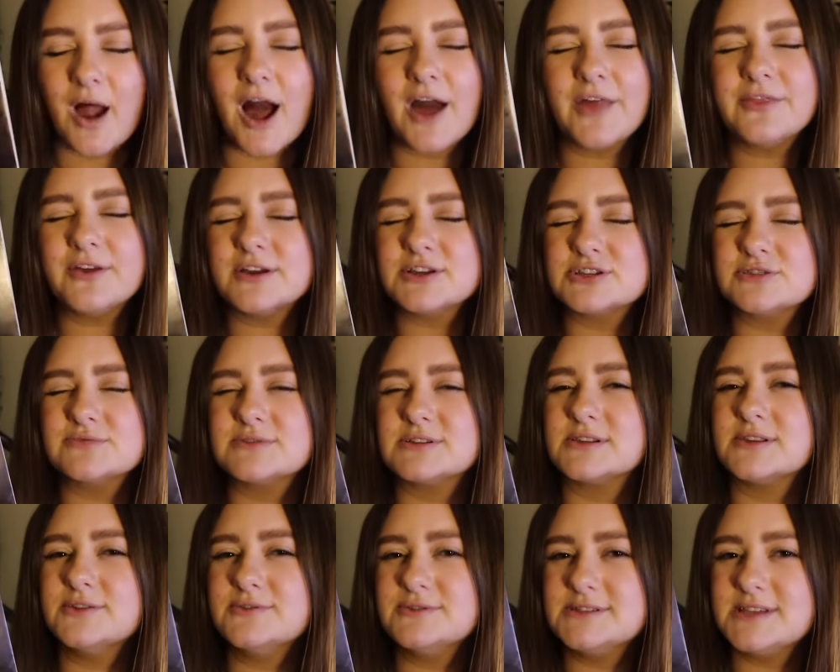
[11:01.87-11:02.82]
I thought she was
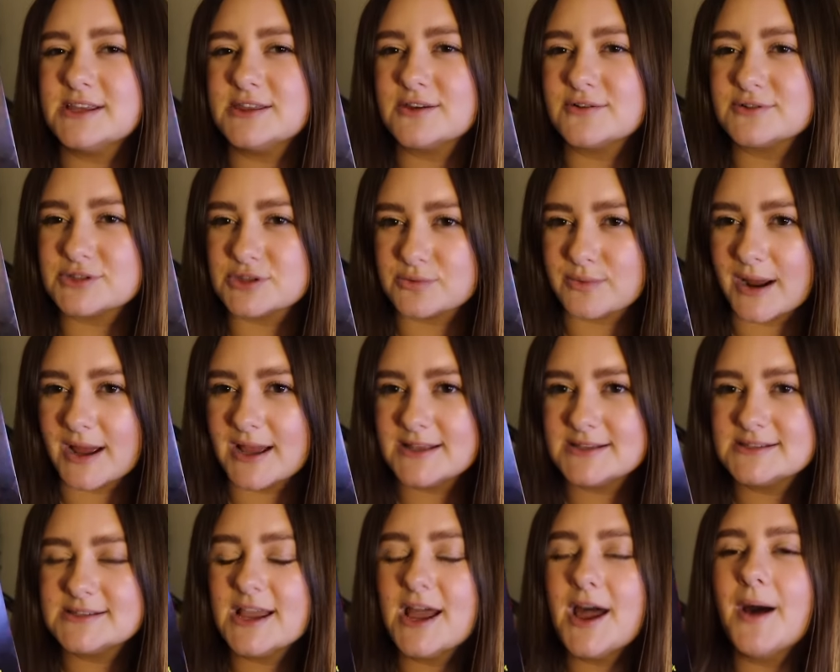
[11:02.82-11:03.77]
losing those
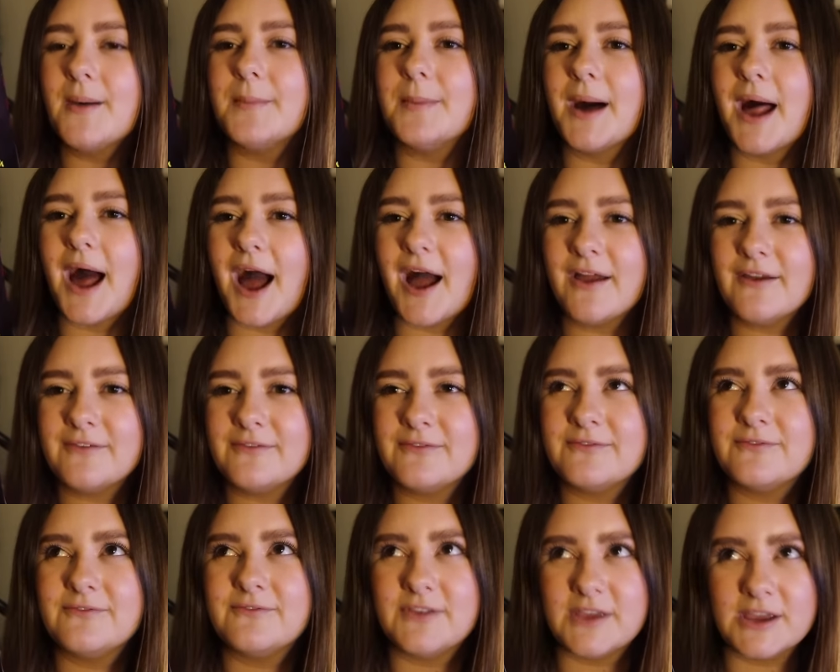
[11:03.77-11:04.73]
threads, but I
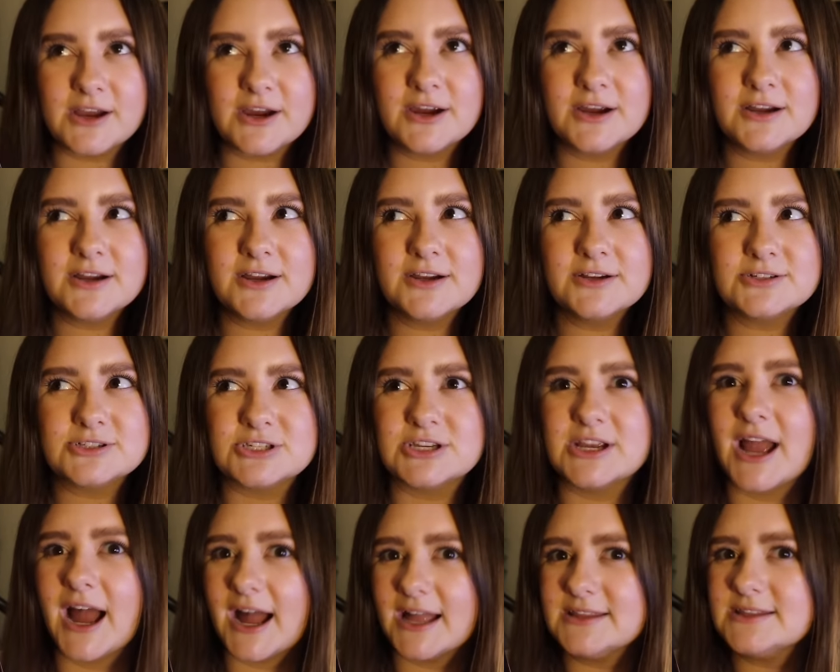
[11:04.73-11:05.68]
fear
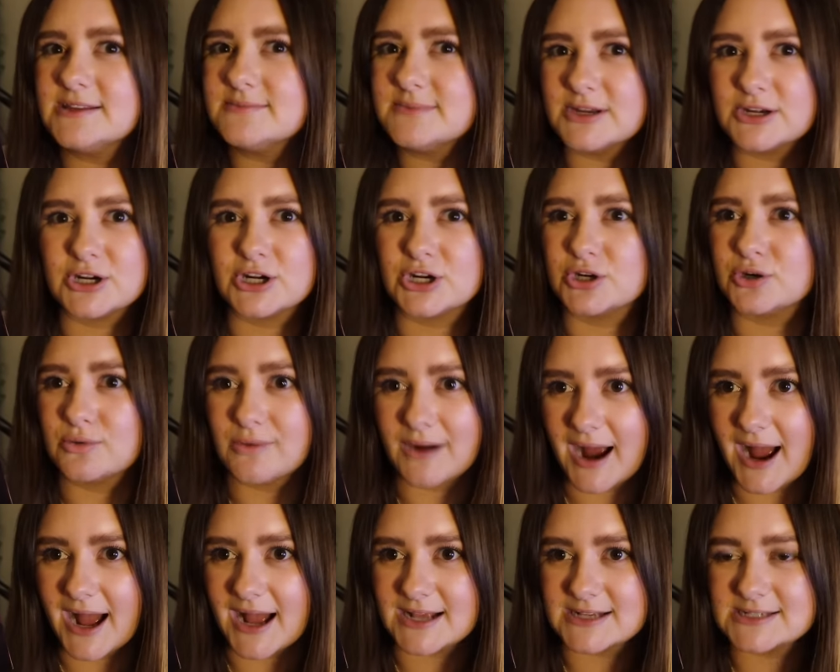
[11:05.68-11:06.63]
she had them in her
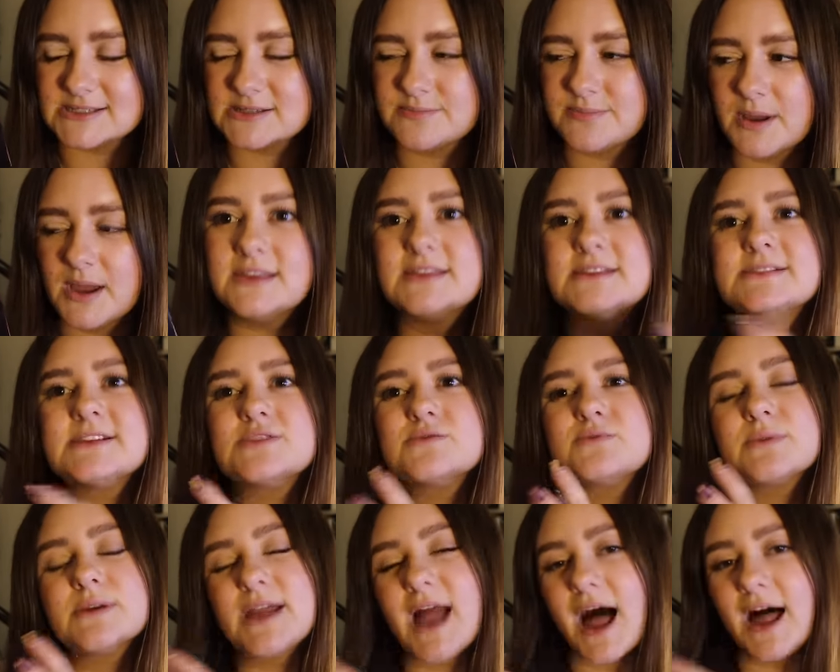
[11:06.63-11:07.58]
grasp. This is
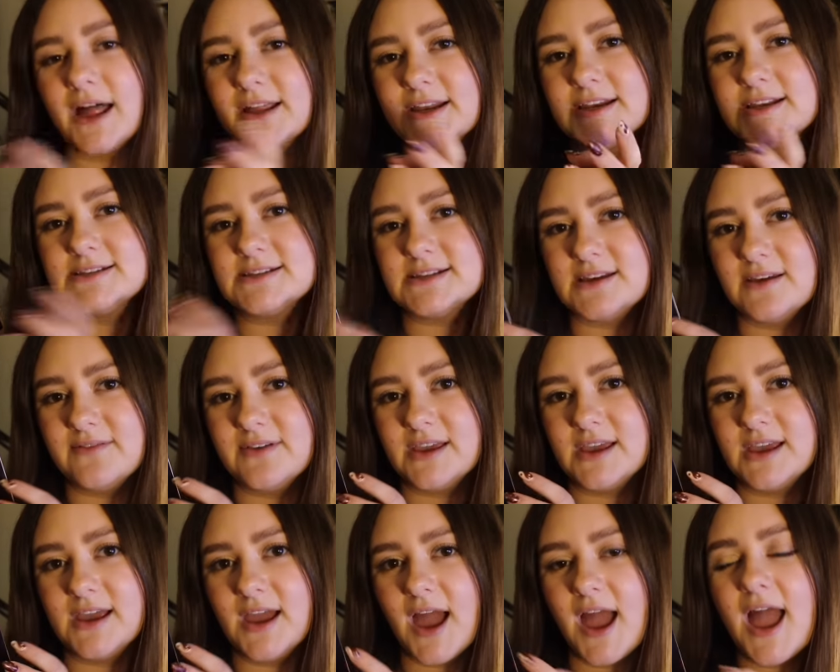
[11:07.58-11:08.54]
reality T
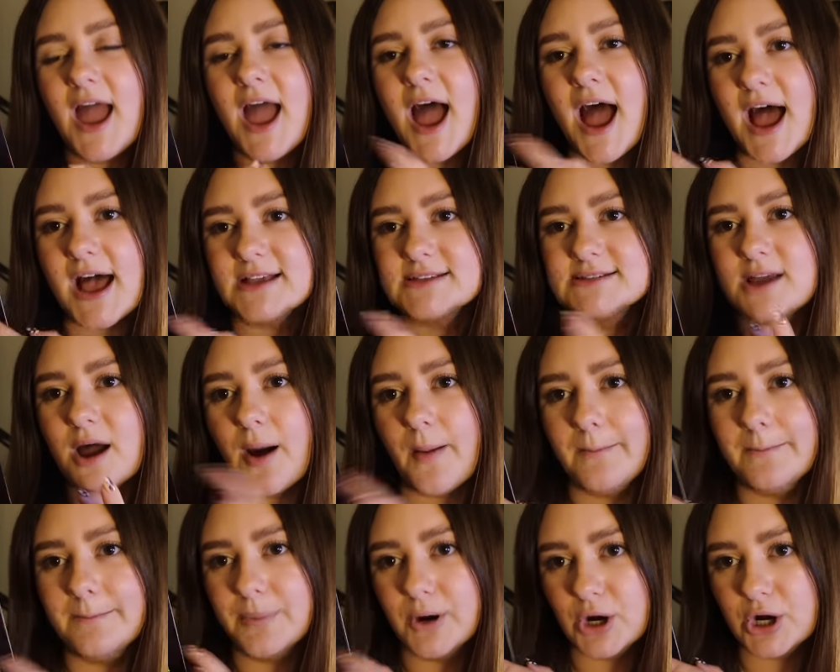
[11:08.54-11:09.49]
V as a
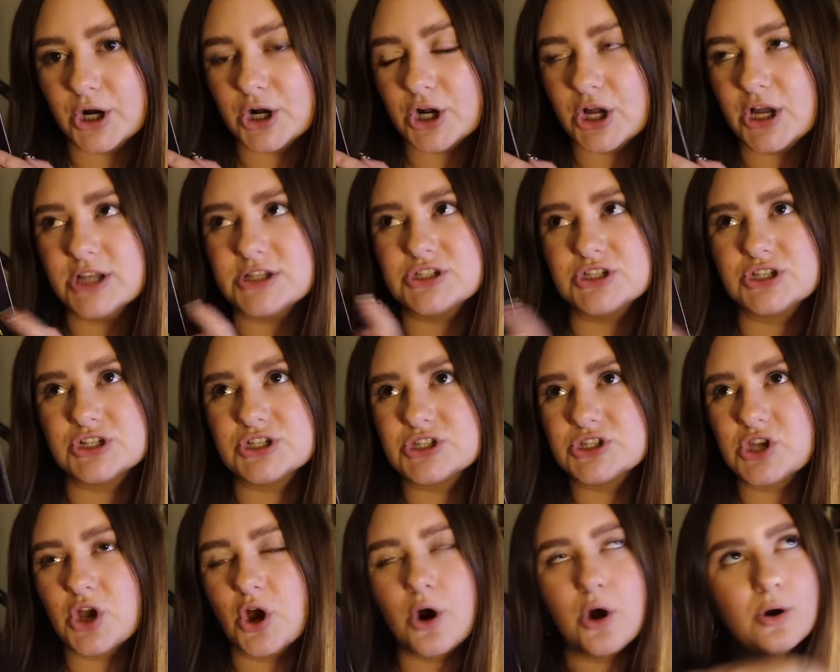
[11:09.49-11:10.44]
book. It's just
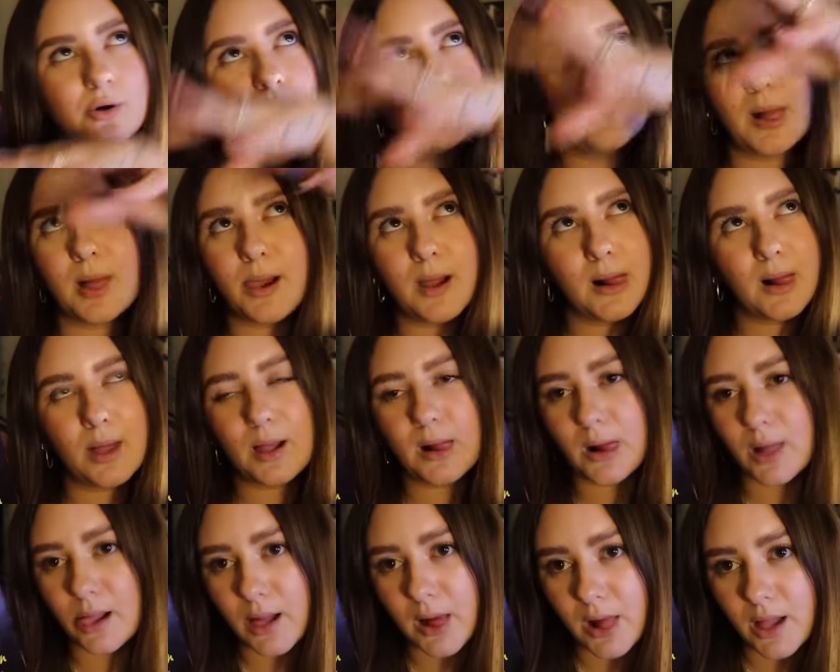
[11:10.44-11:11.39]

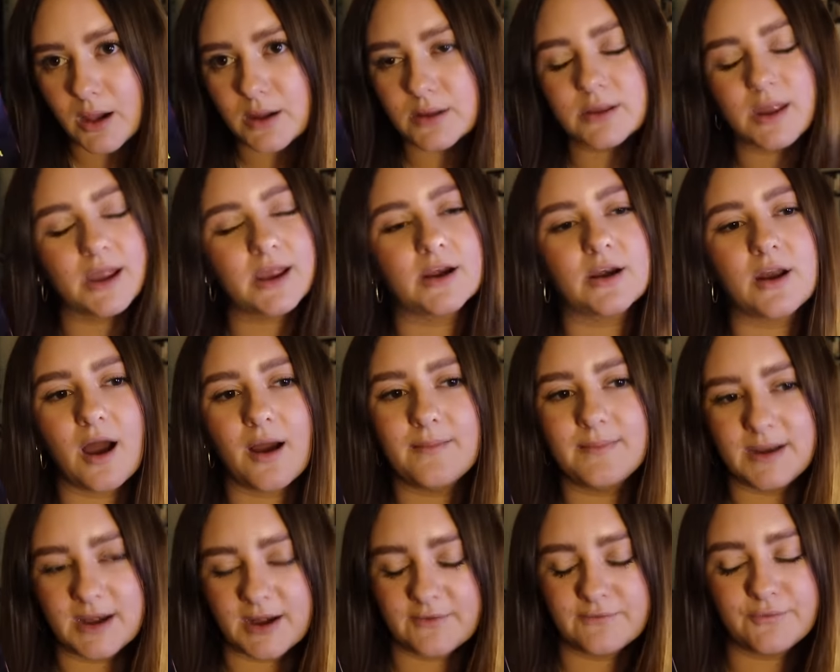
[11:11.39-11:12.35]
so, like, not
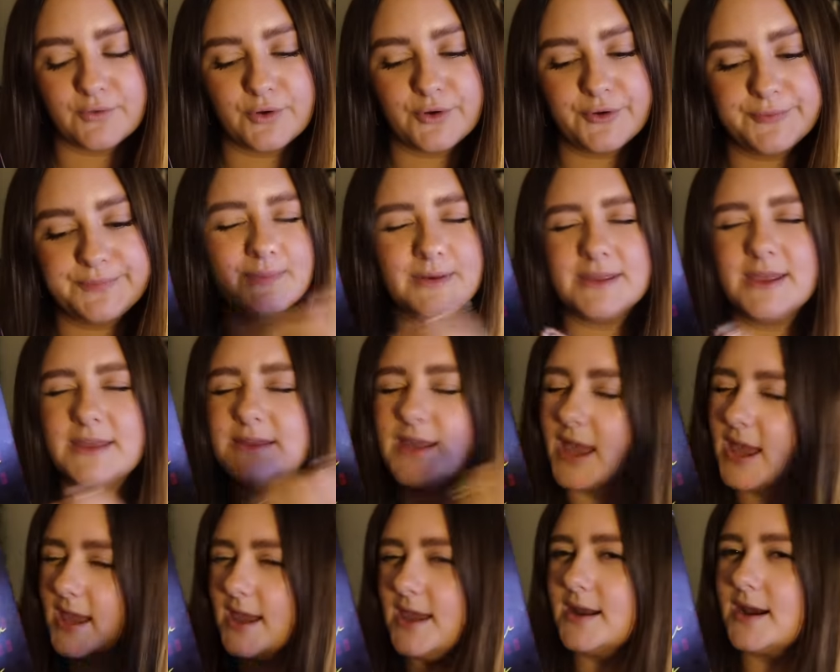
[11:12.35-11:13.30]
meaningful. But then
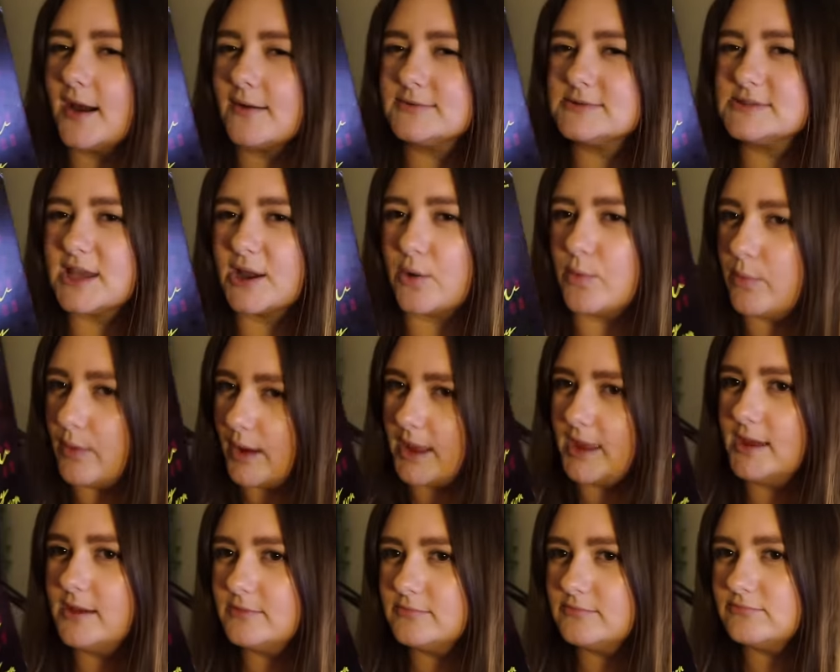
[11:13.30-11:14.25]
the end, I was like,
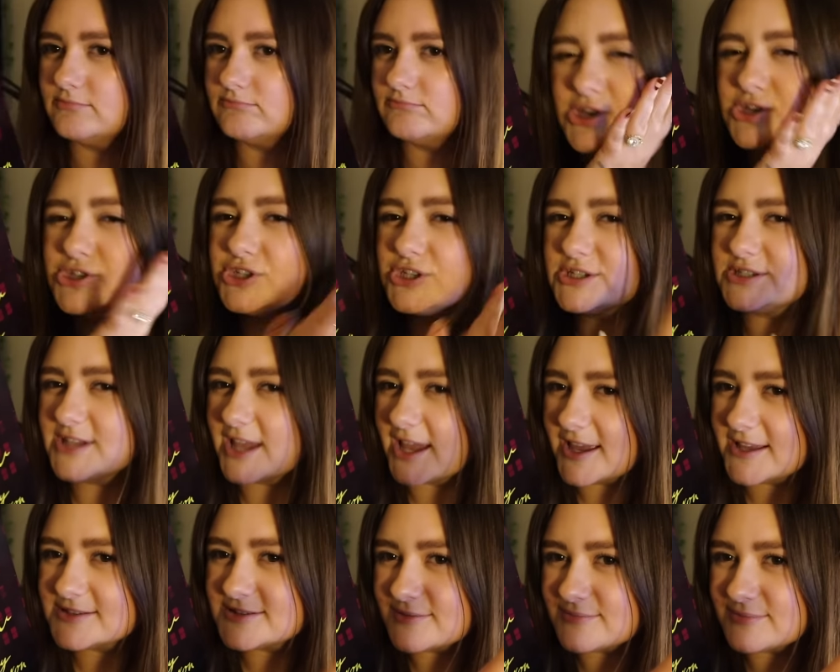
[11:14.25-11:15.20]
wait, is she
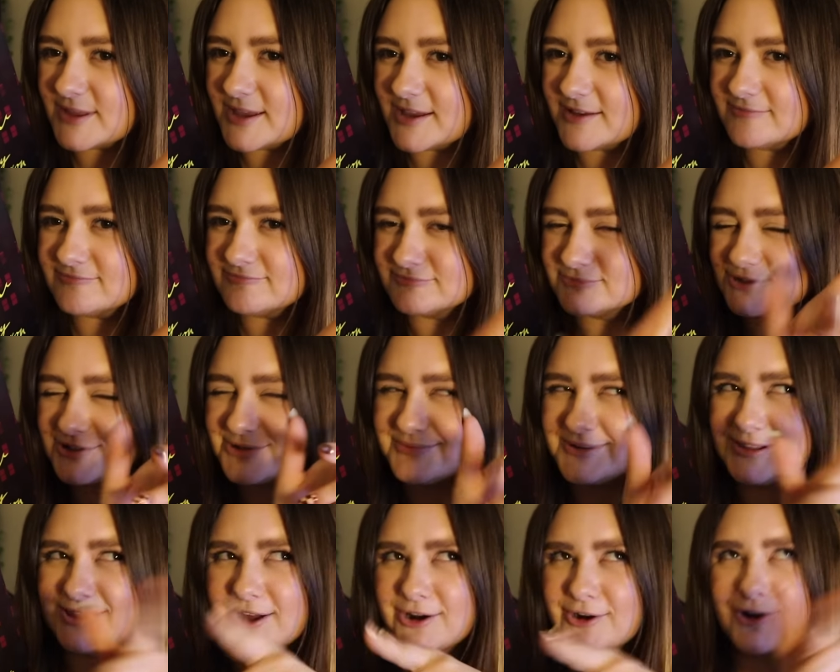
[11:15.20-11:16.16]
saying something? Should
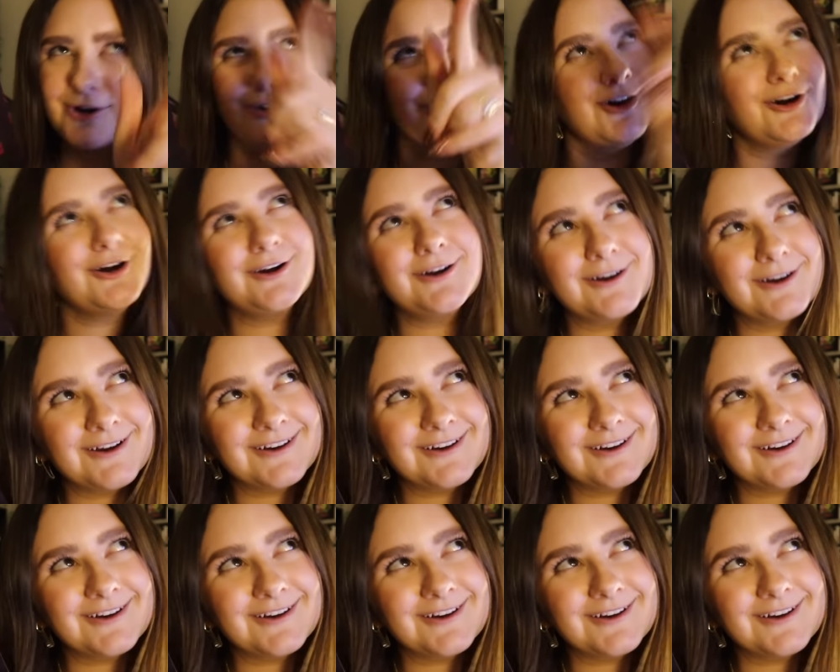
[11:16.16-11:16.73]
we let her cook?